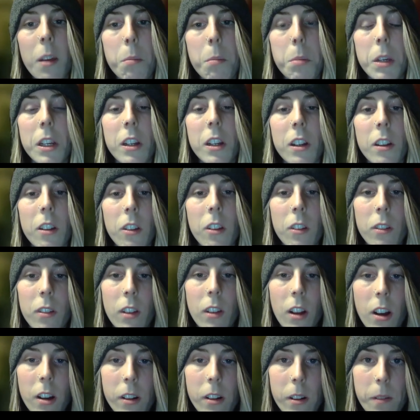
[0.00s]
Because
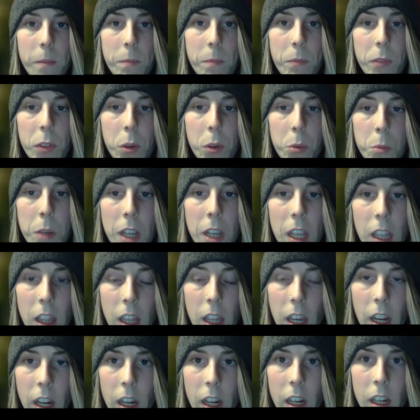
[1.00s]
um, the way
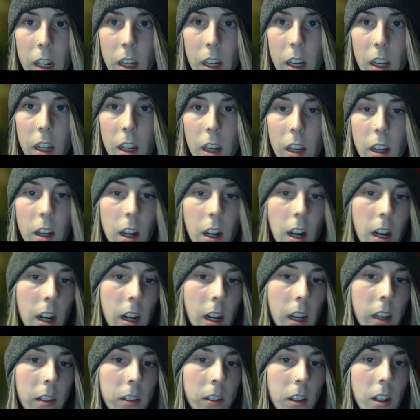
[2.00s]
that
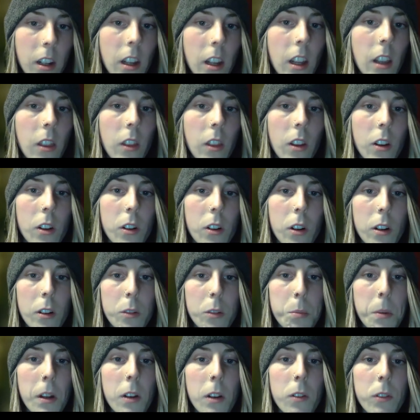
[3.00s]
I did it in the
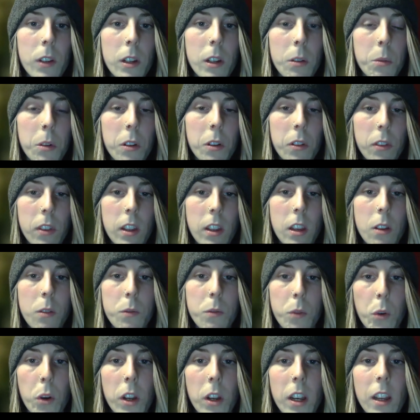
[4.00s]
cross benefit was the
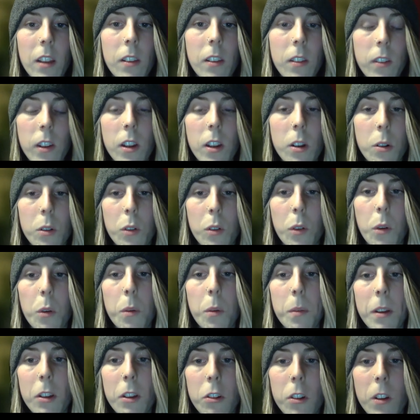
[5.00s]
avoided CO2
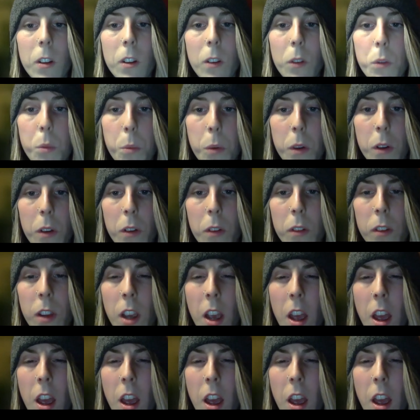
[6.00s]
emissions was